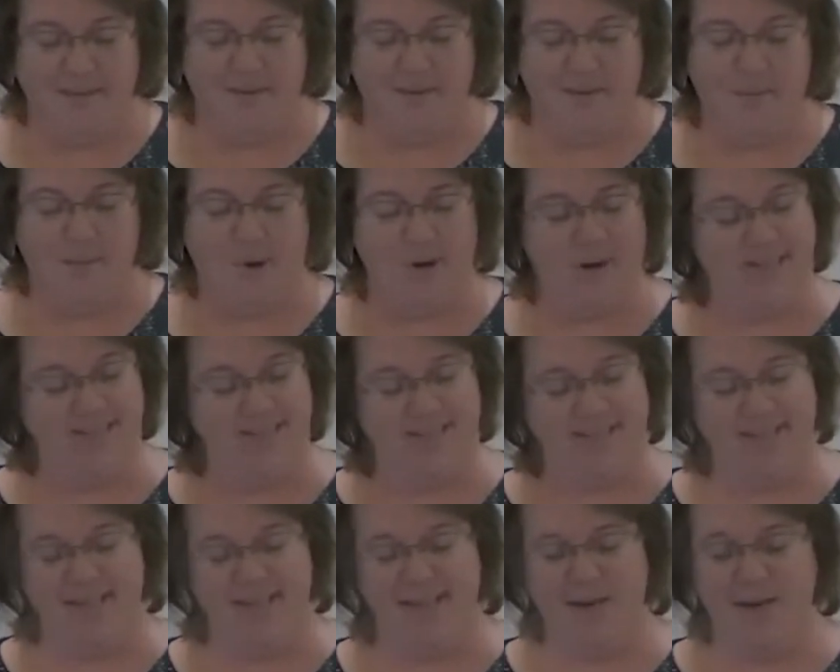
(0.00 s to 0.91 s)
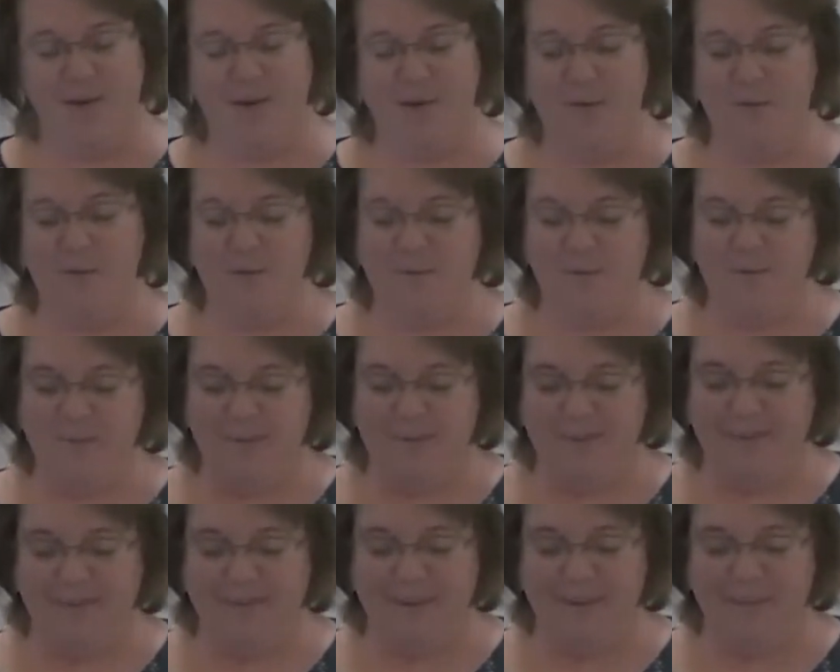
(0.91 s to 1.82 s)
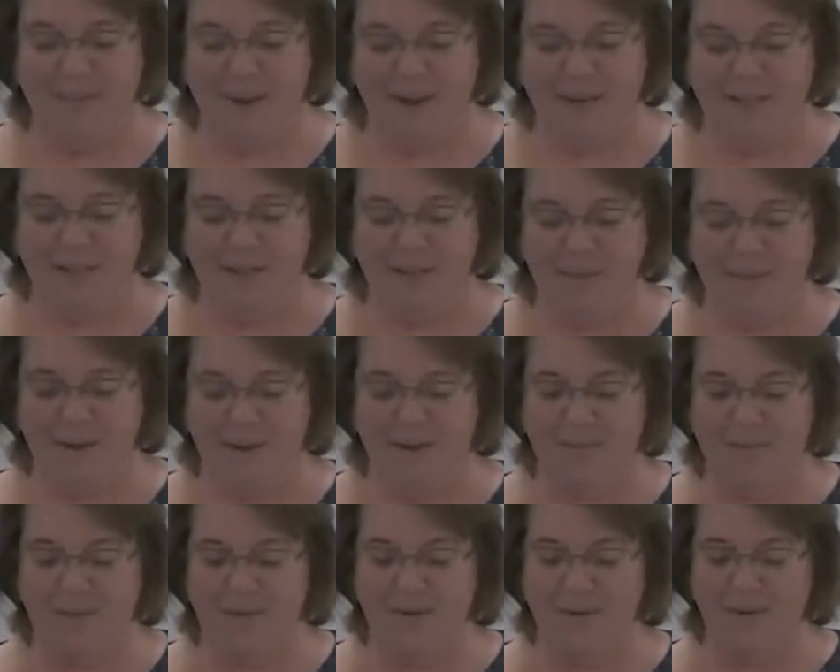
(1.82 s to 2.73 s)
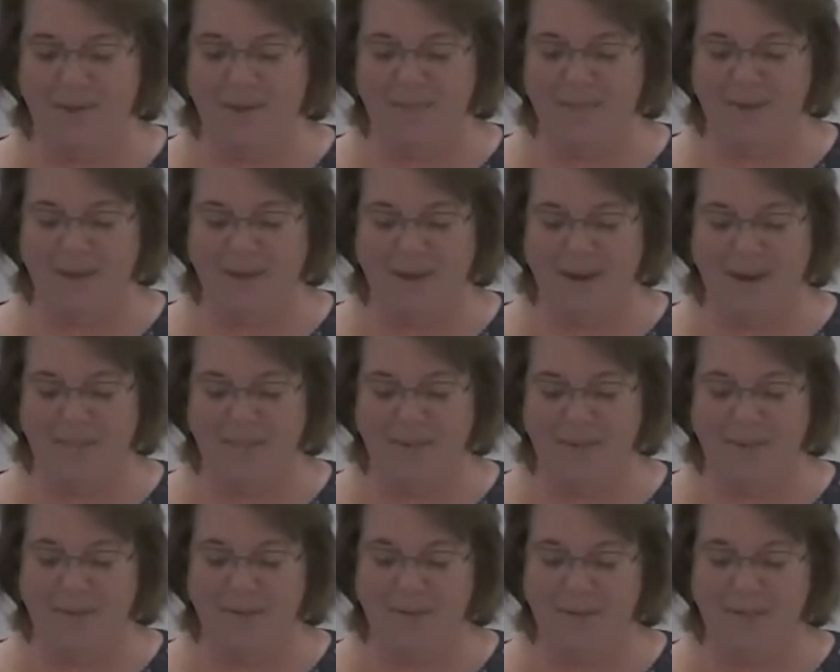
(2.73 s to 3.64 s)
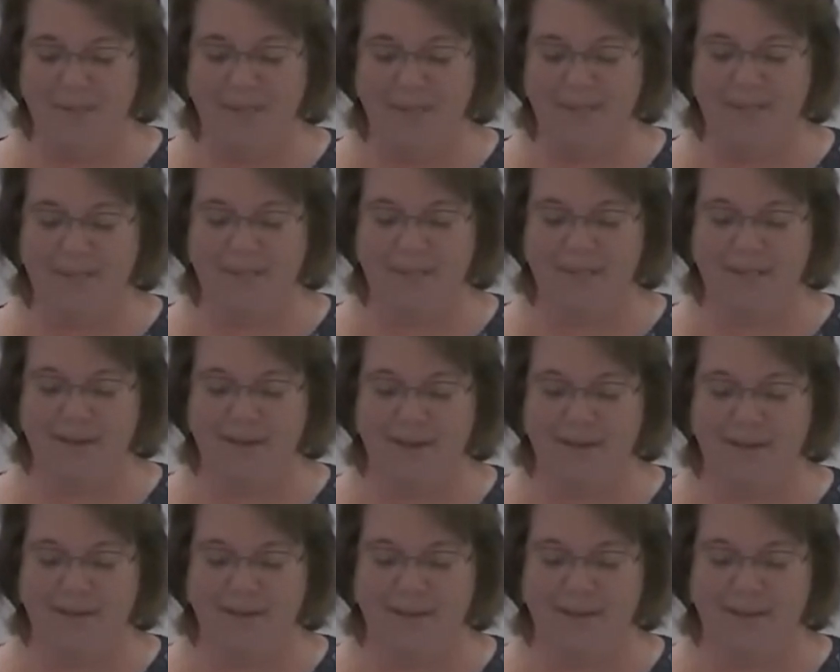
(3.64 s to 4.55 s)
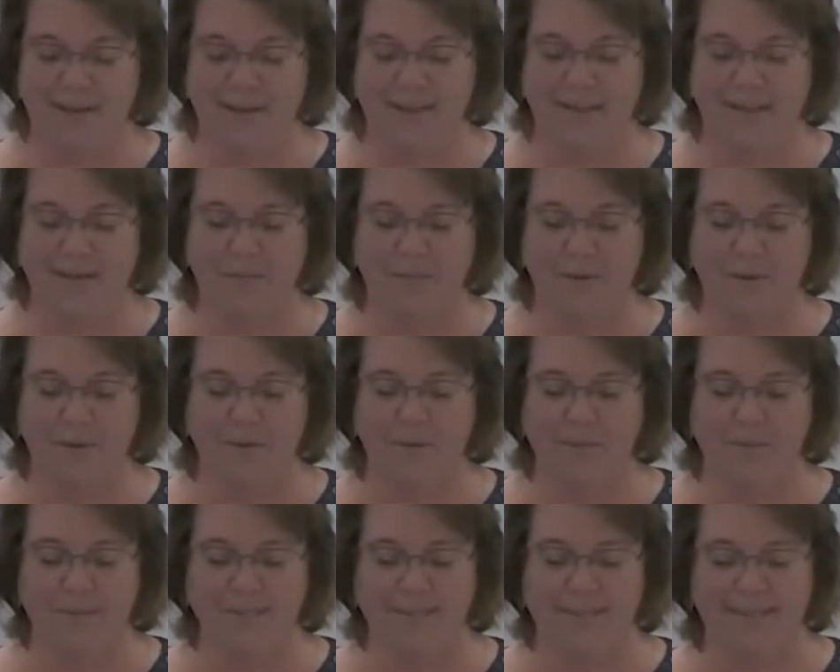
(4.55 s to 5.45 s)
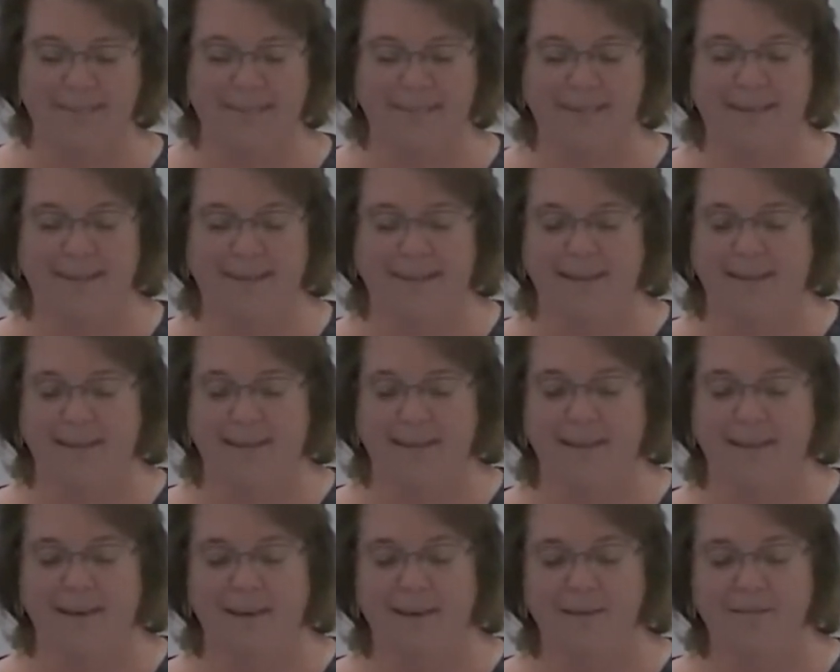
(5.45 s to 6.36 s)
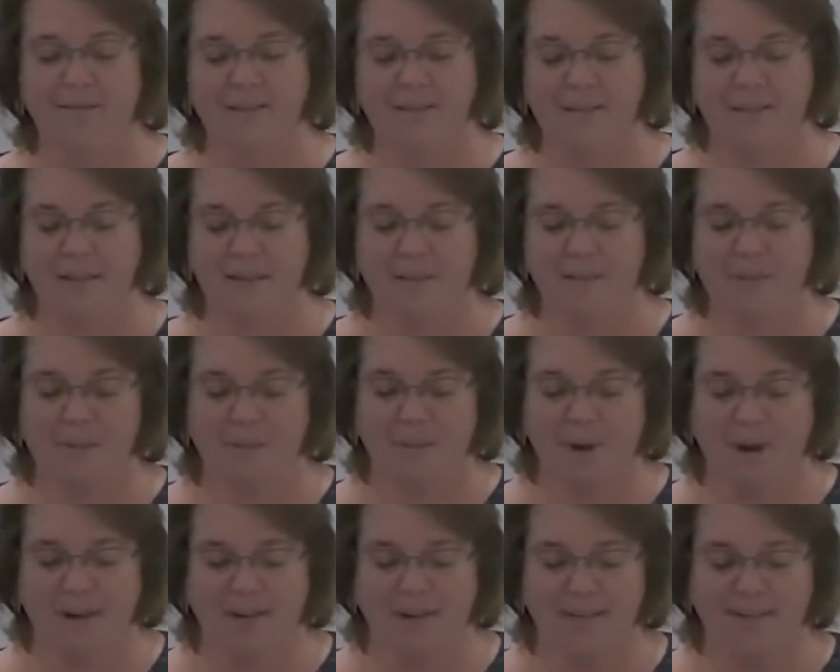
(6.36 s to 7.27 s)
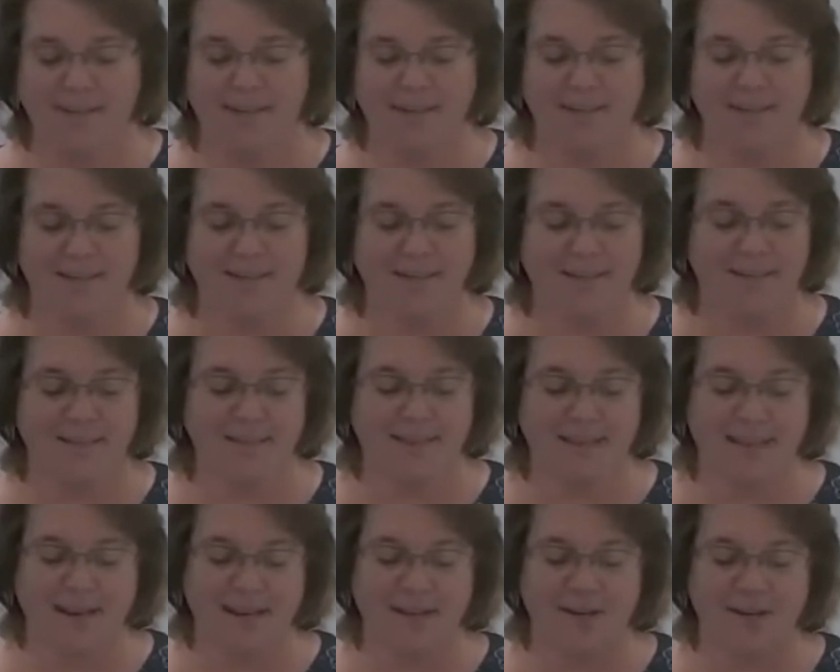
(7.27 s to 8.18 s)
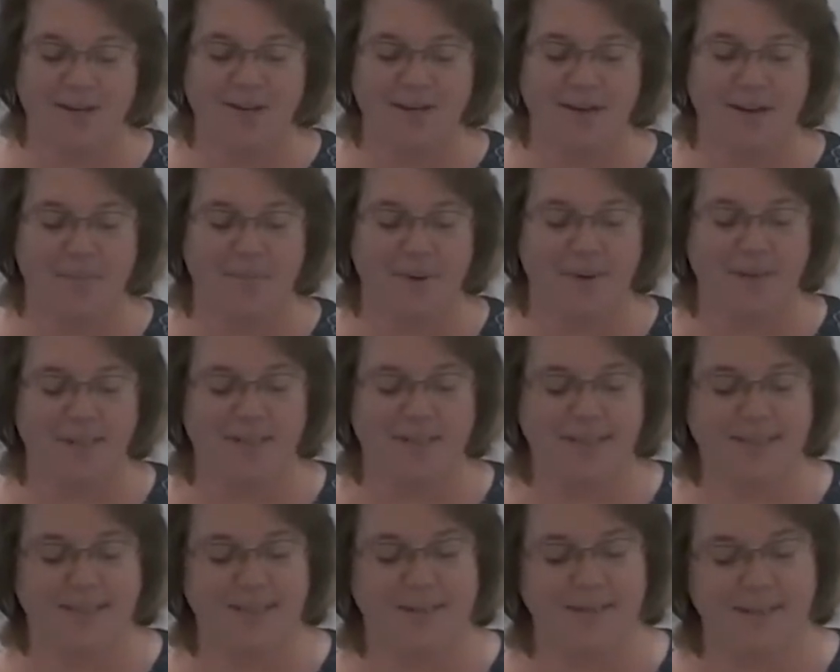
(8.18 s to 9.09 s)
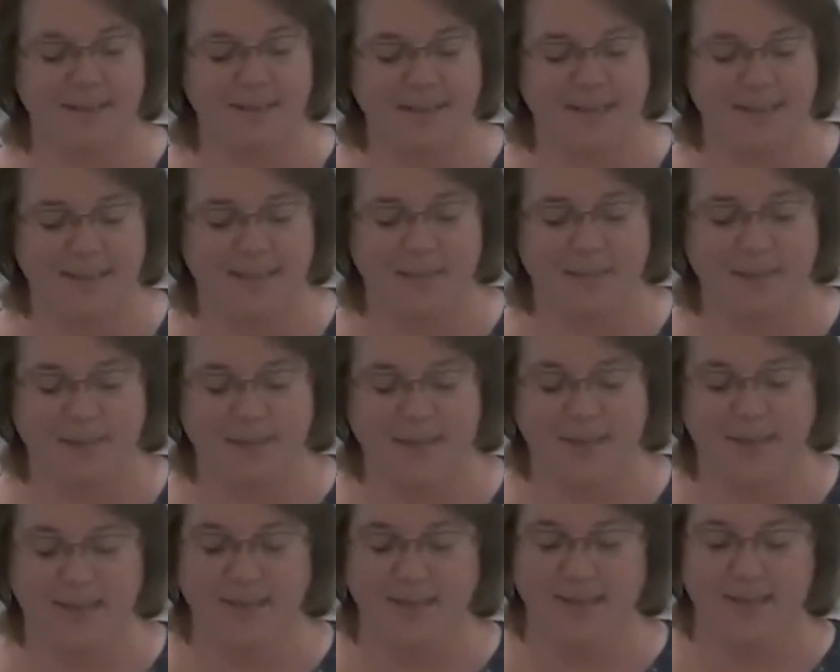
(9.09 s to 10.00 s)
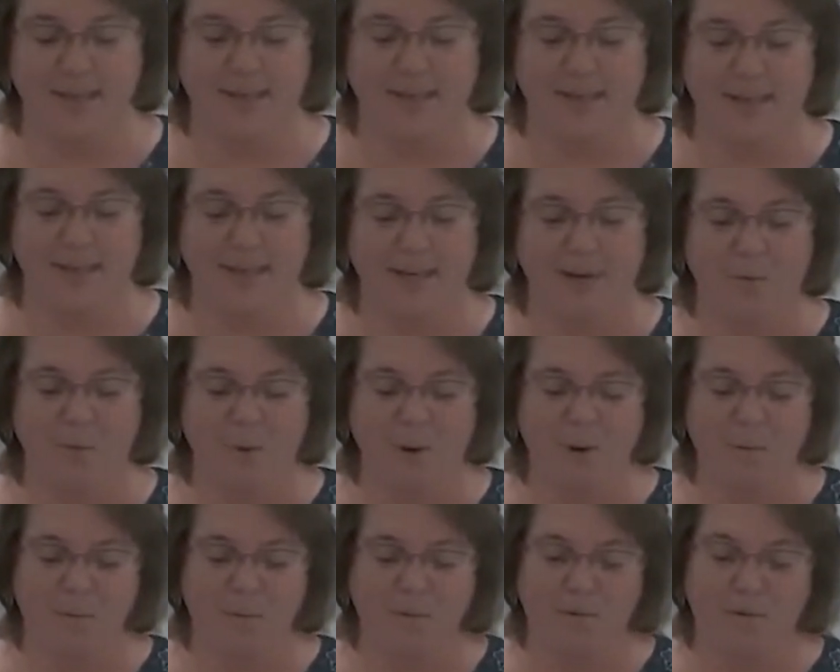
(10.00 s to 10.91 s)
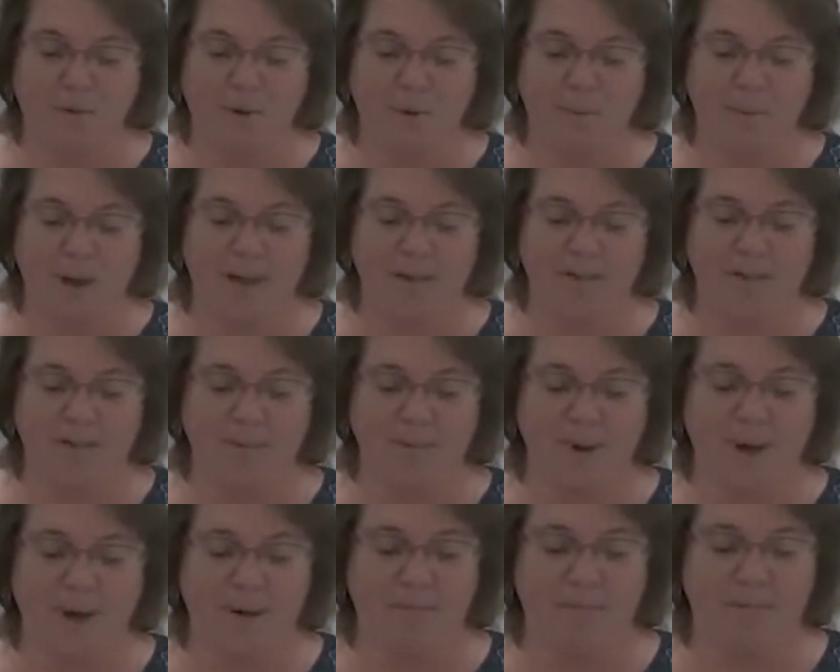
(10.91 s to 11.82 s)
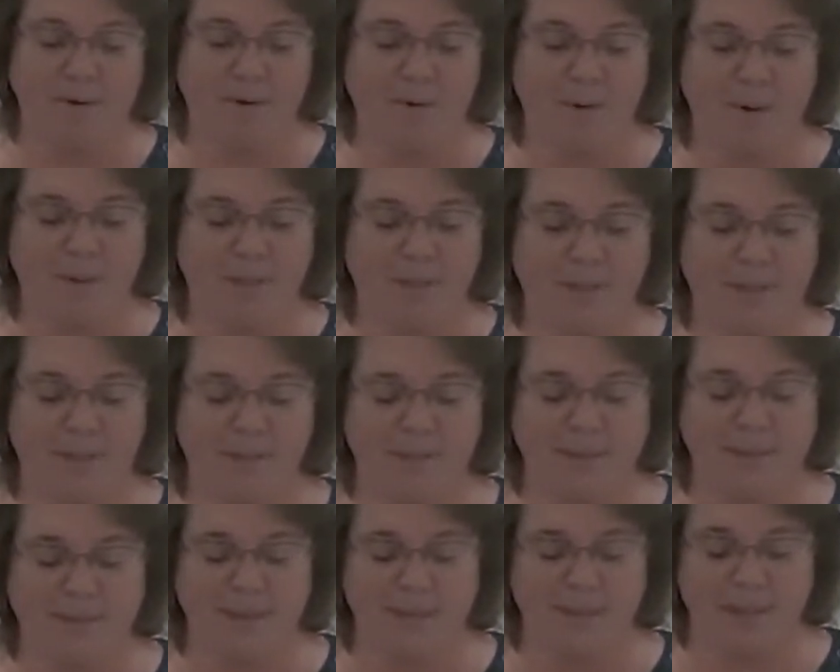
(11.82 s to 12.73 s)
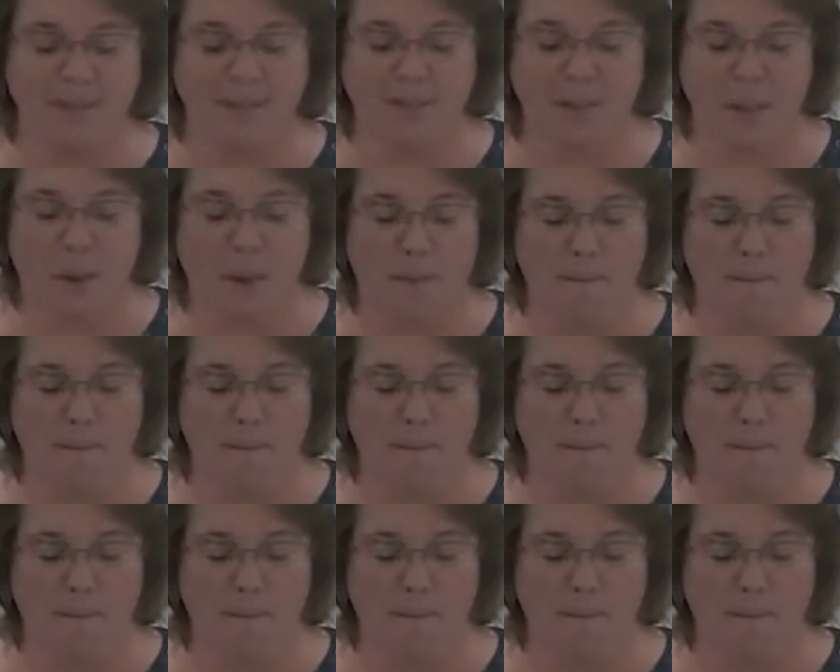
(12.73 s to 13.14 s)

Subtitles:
Brian said no. He and Pastor Bob don't get many opportunities to talk lately. They're both busy. And oftentimes Brian doesn't select our topics until the last minute and well before Pastor Bob records his messages.